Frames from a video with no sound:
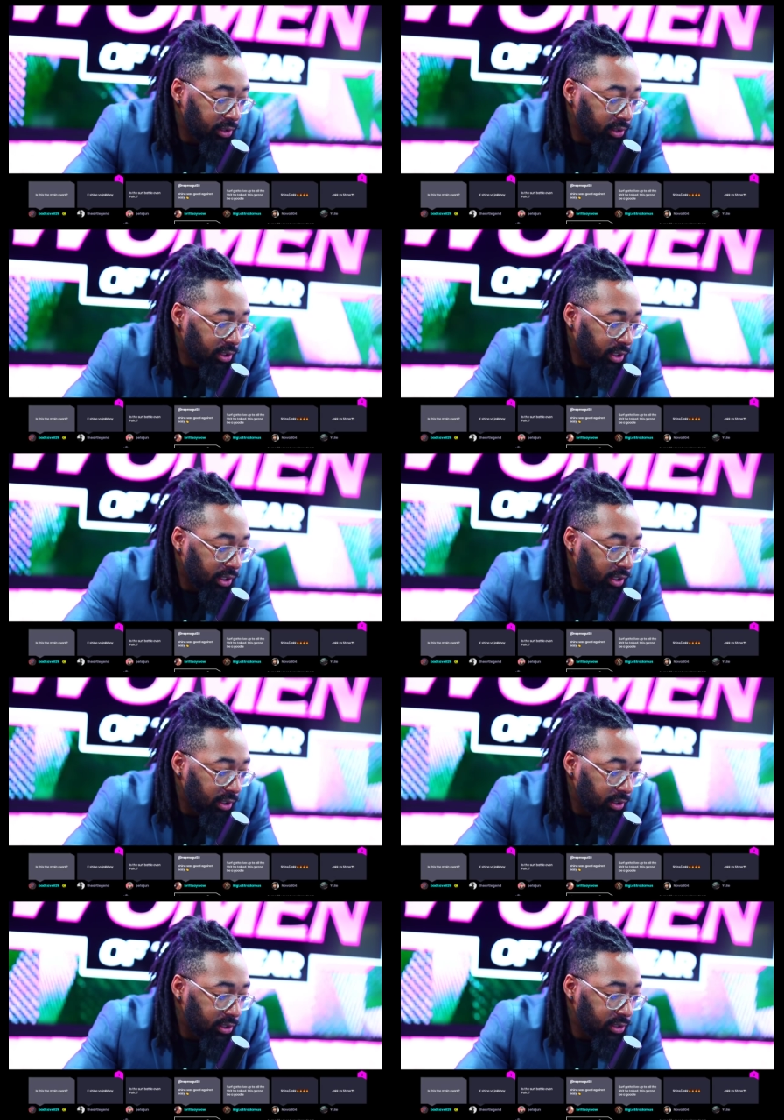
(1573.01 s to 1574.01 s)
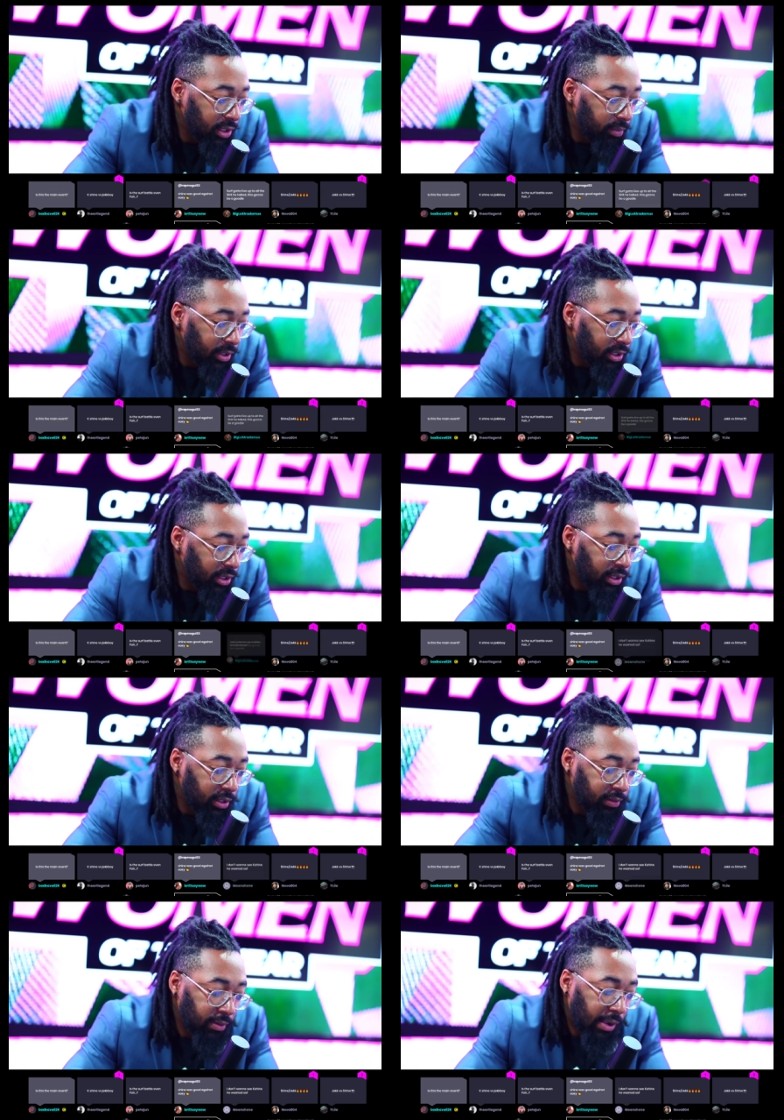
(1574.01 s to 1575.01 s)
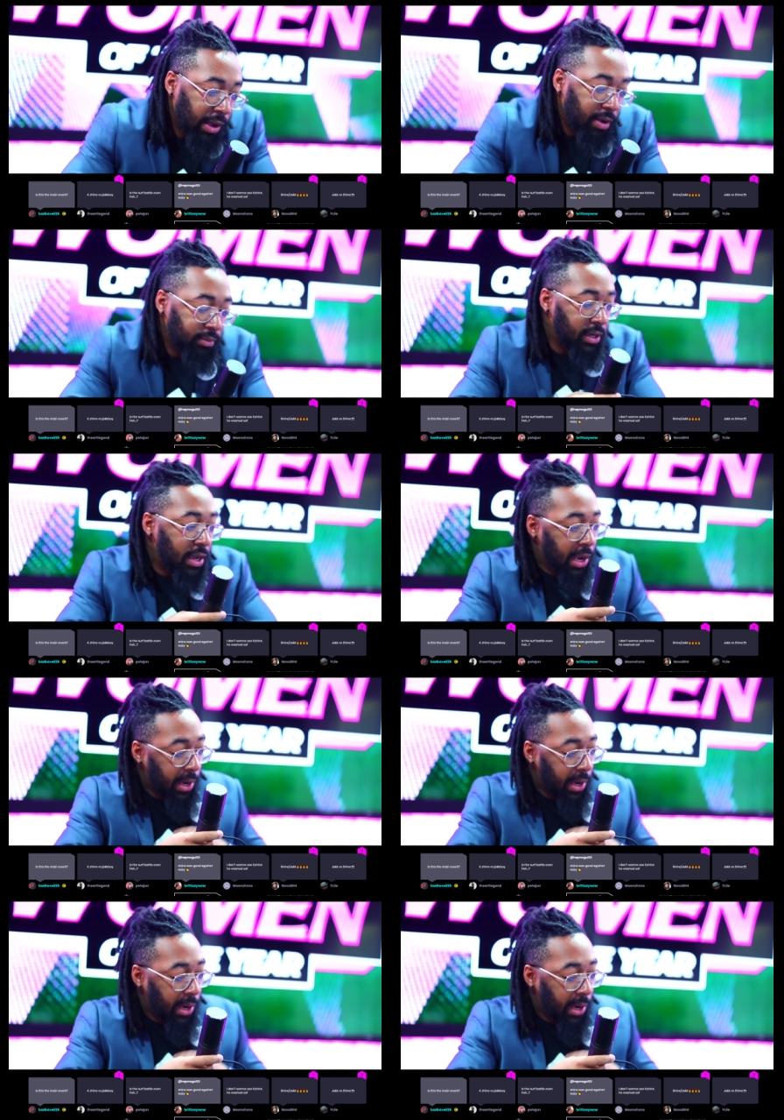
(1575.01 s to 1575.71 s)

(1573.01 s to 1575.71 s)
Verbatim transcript: Uh, this is gonna be a goodie." Um, yeah.